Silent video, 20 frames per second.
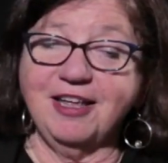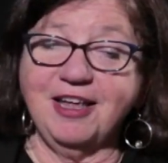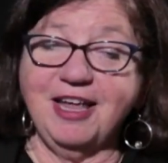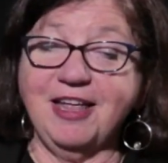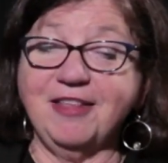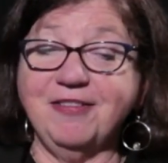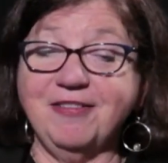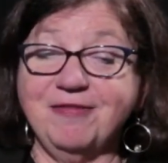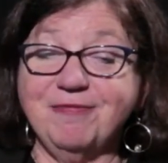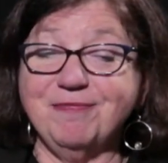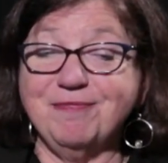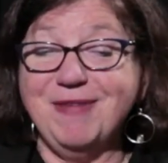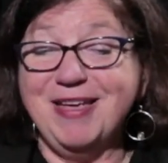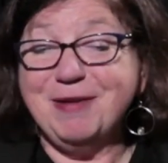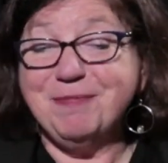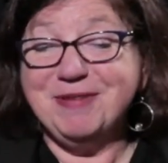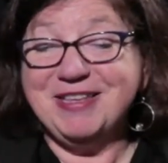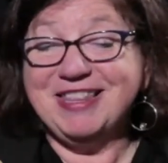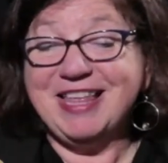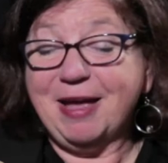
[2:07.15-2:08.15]
And
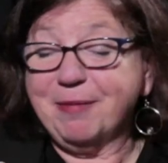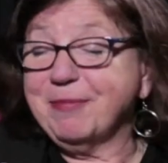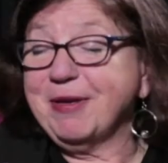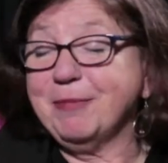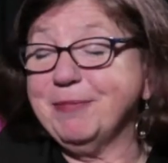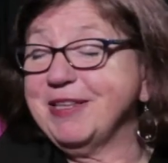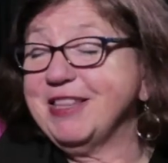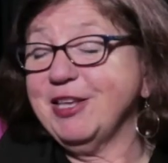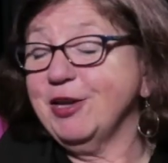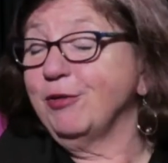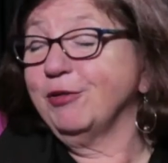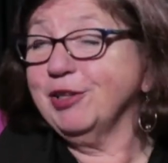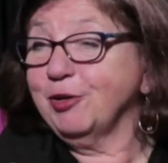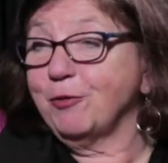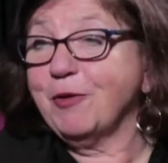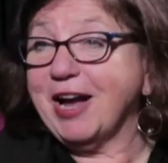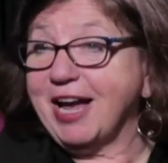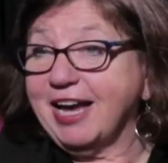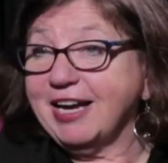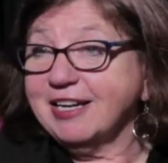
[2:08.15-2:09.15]
maybe that may be the only
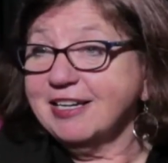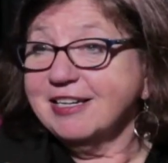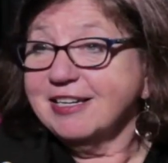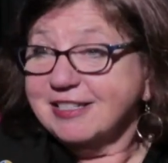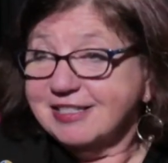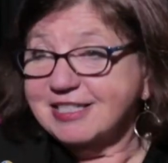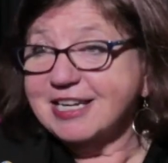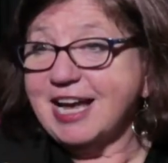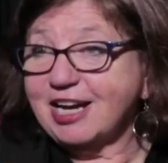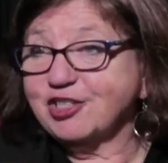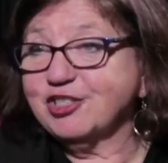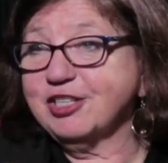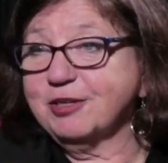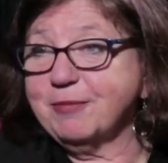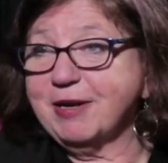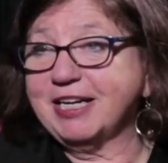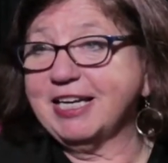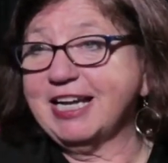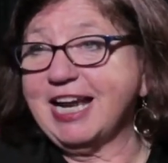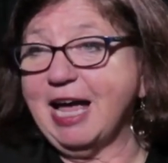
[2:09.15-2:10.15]
way to actually
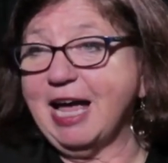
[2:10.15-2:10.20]
make it